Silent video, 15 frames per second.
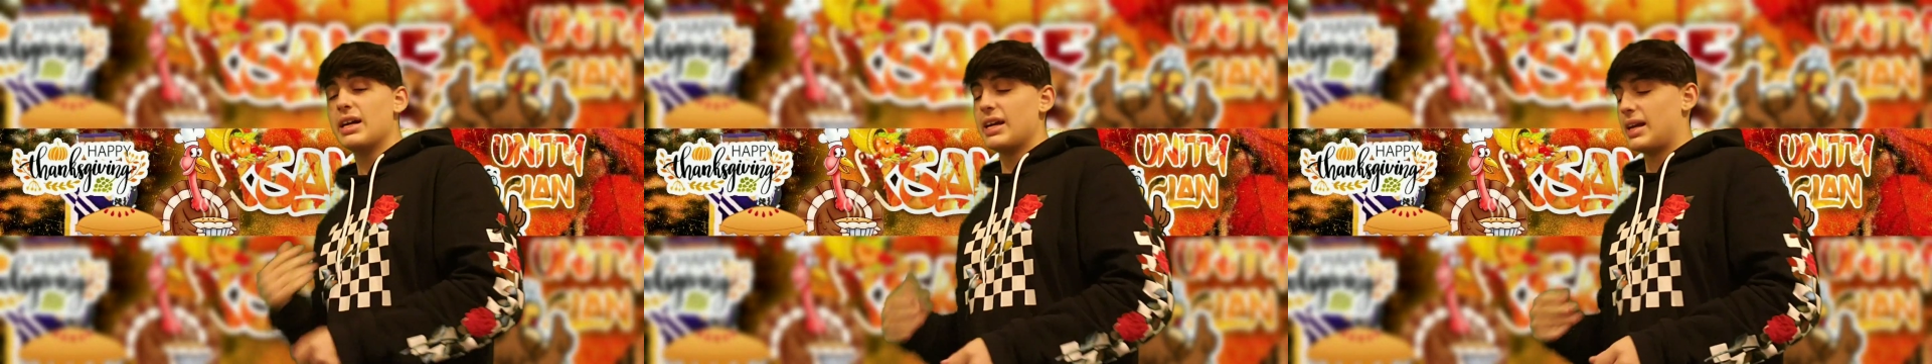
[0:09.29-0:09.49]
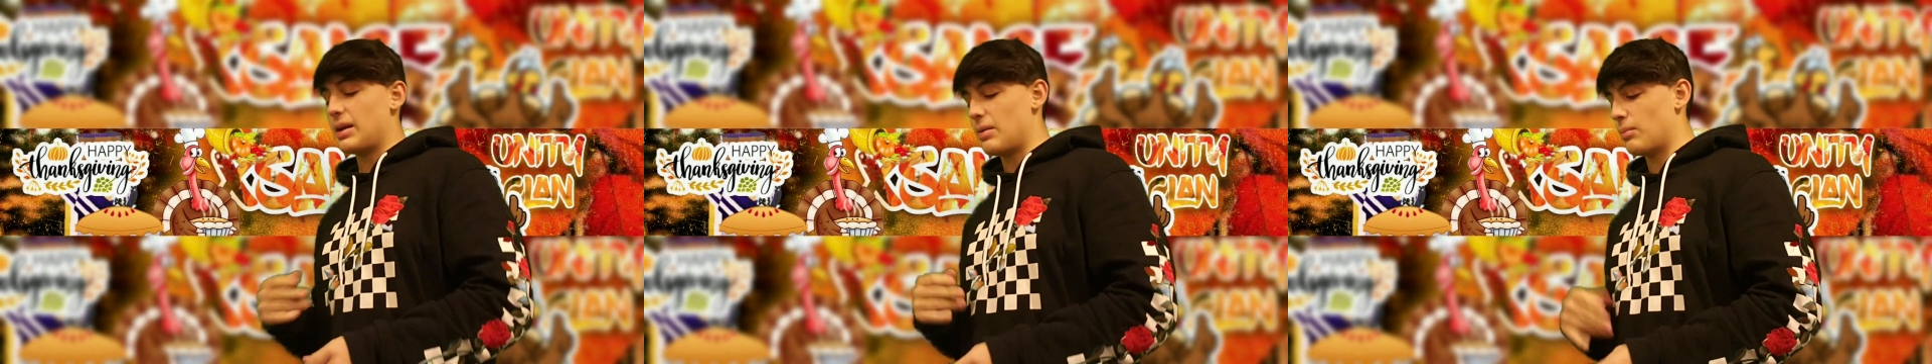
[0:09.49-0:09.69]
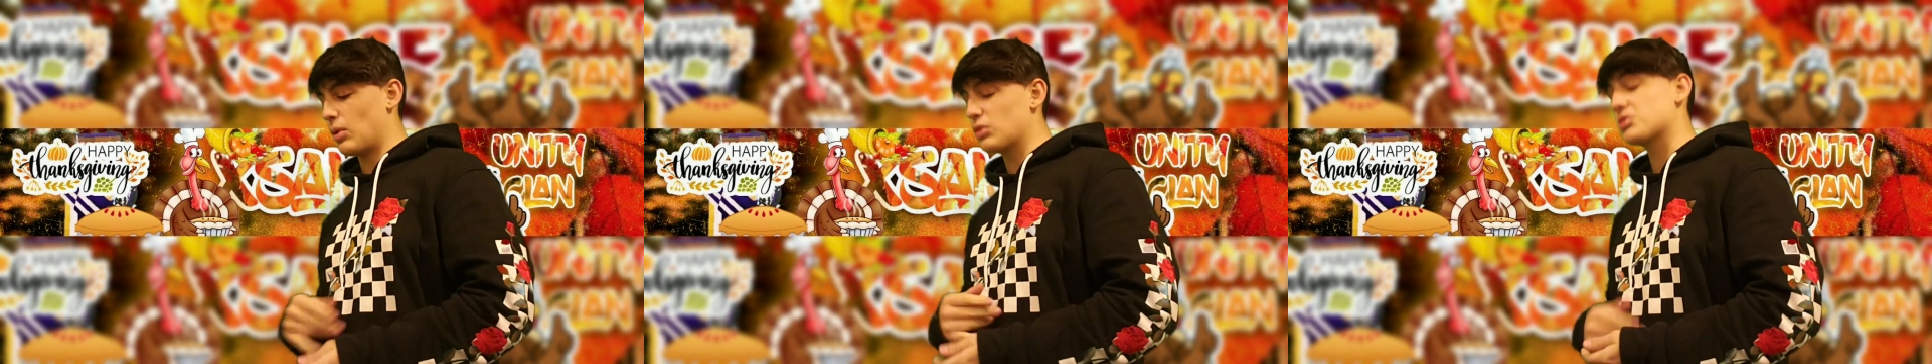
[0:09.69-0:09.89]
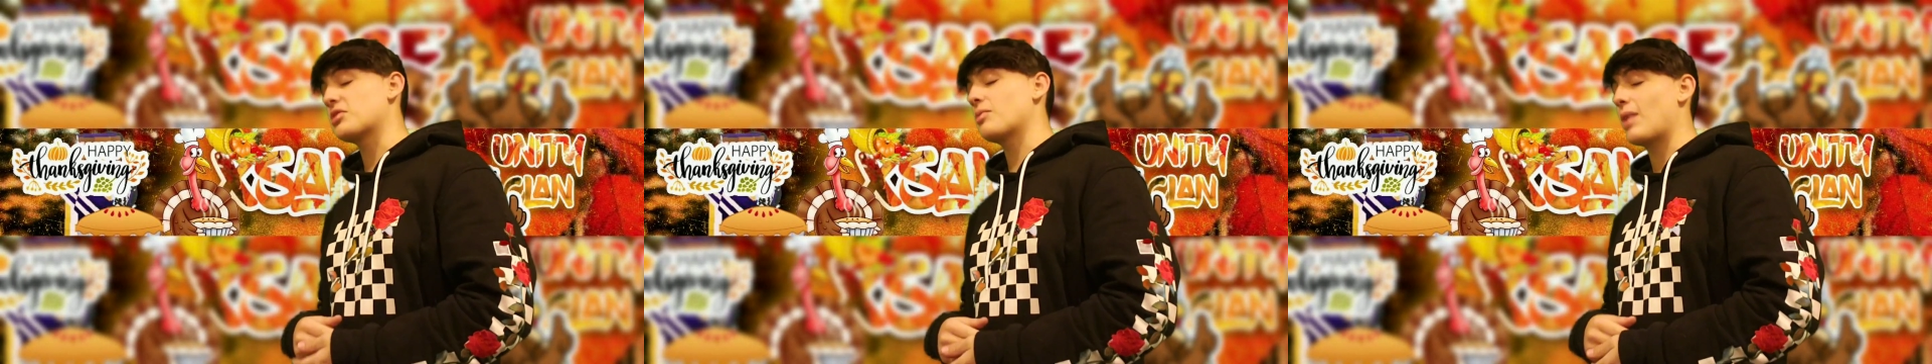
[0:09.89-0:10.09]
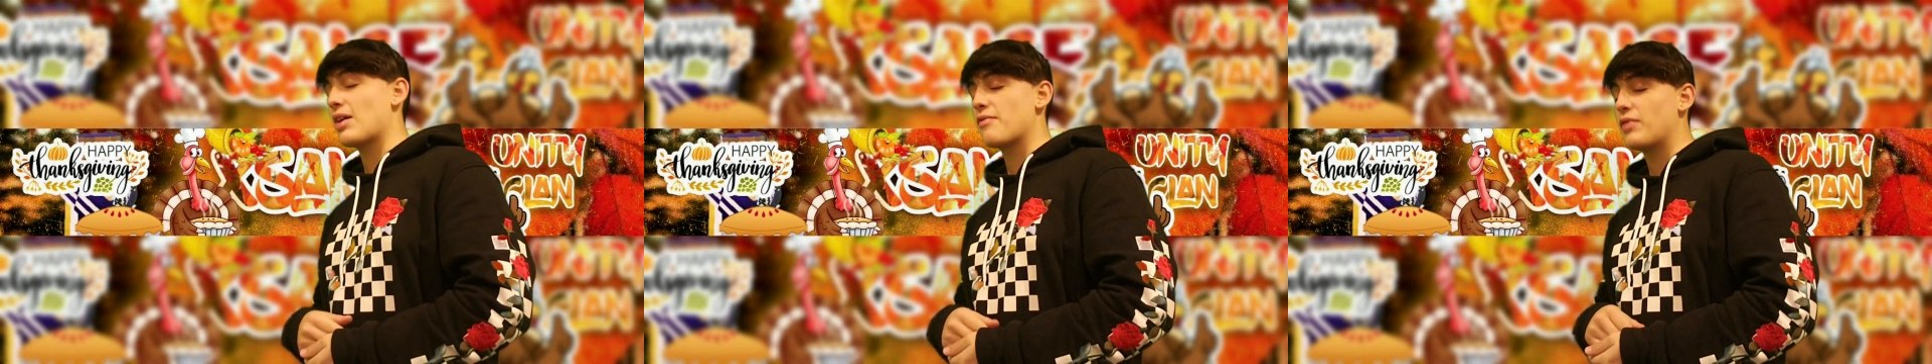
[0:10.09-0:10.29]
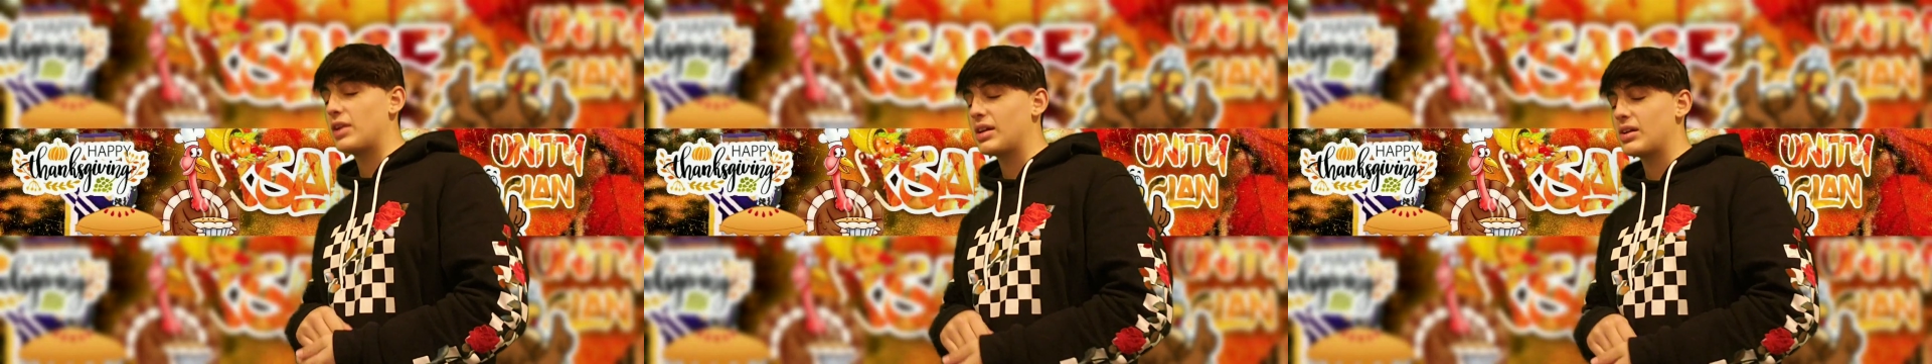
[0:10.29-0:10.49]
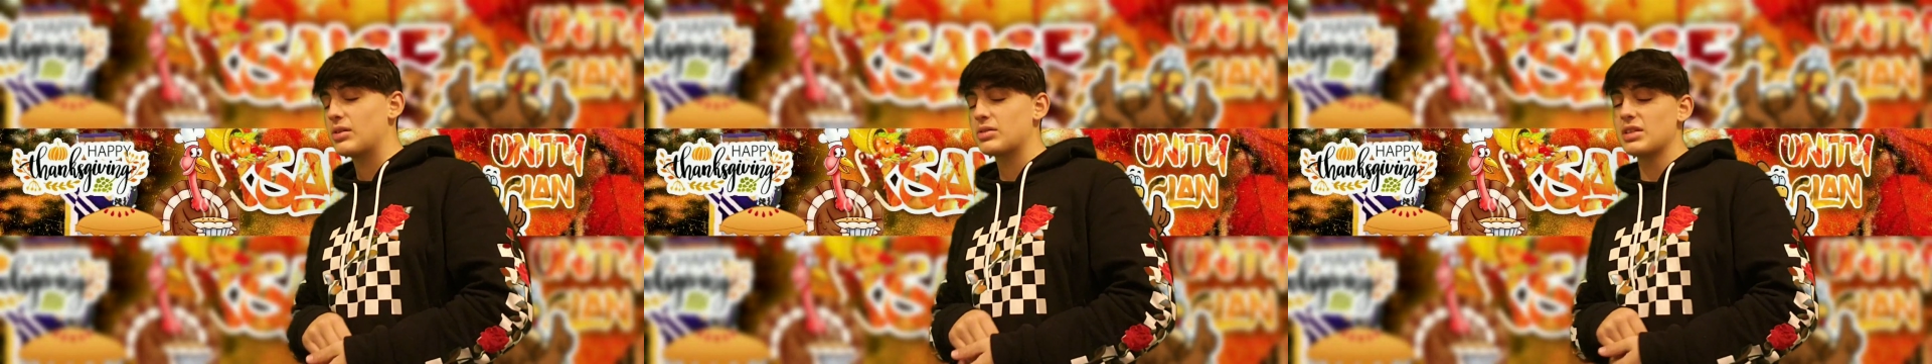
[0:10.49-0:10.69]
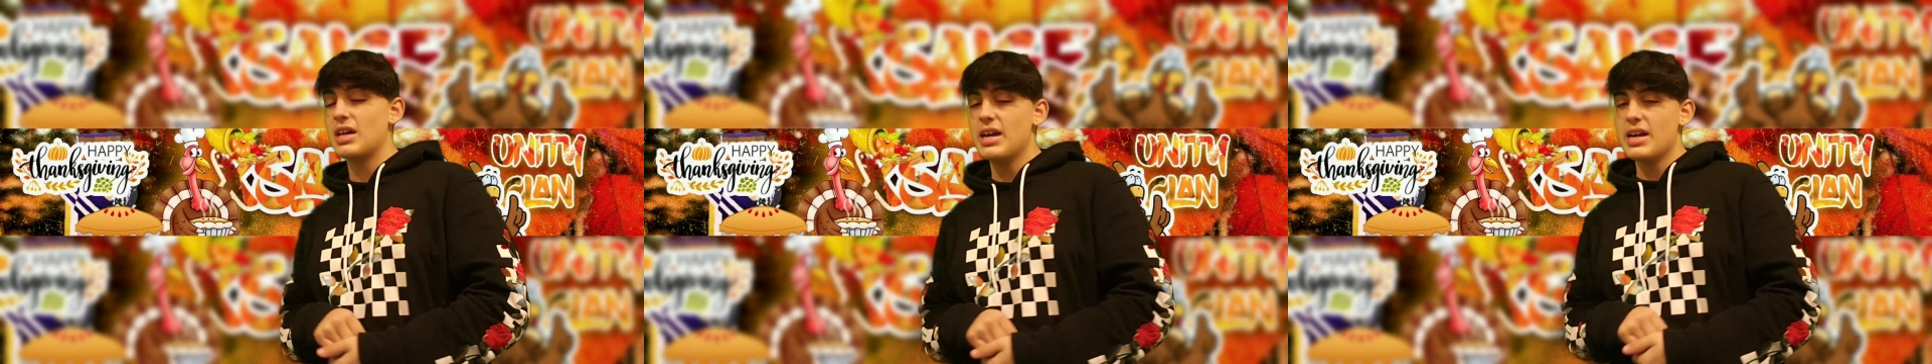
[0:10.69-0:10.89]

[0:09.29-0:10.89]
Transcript: in most of my videos.